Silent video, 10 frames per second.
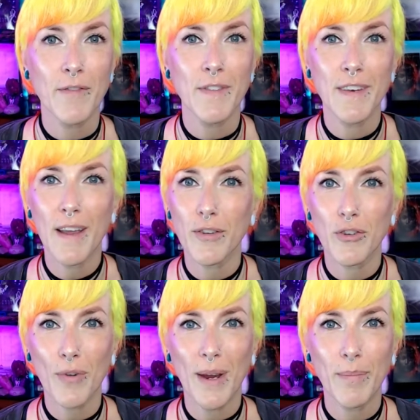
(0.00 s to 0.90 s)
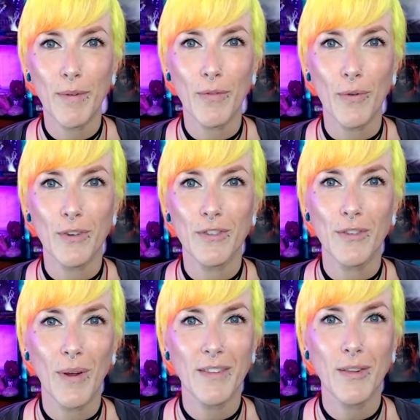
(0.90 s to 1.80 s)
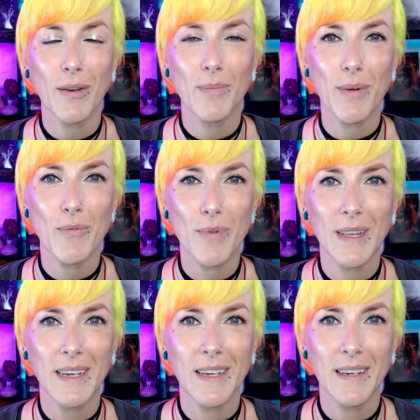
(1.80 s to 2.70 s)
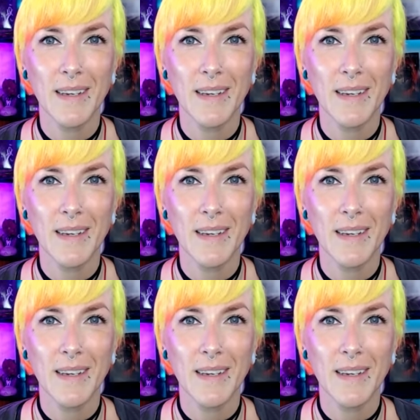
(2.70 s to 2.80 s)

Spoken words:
never tried before, so I thought it'd be really